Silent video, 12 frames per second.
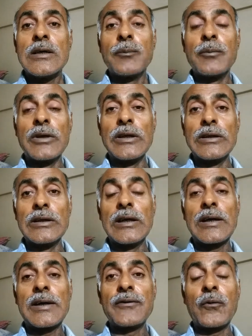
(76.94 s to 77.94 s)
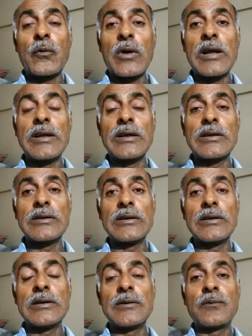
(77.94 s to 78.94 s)
being schizophrenic
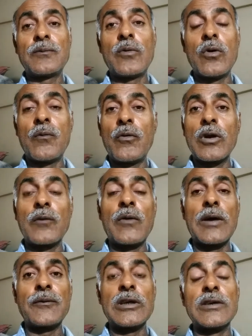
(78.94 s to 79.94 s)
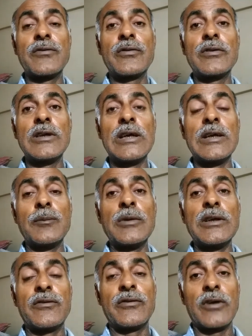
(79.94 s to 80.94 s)
for 45 years, it
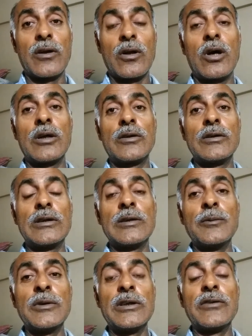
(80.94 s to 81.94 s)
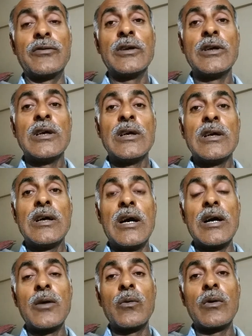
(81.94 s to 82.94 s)
means a lot. It means
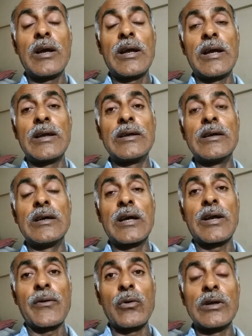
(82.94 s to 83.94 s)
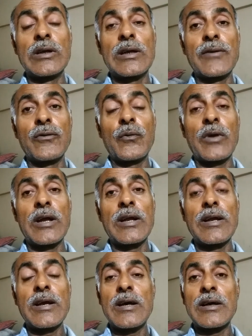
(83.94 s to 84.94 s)
I had chronic
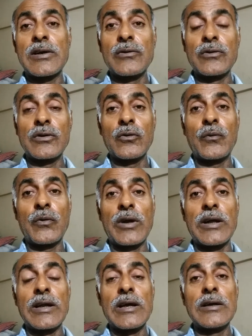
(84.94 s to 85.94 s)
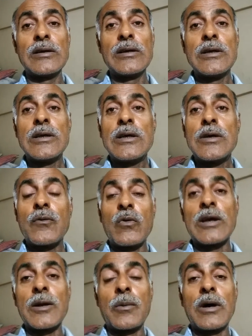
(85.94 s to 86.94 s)
schizophrenia, acute schizophrenia,
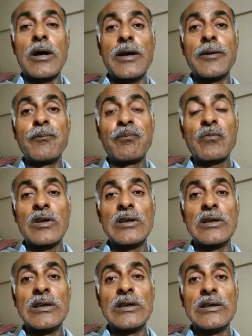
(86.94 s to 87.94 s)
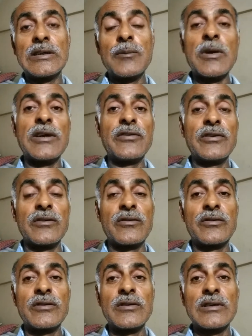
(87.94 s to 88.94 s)
whereby the
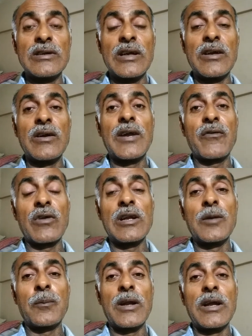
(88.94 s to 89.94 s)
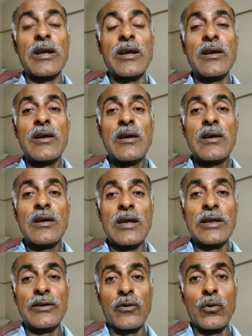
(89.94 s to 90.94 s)
medicines did not really play
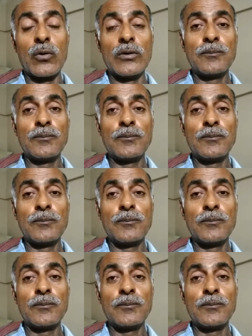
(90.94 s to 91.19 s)
any role.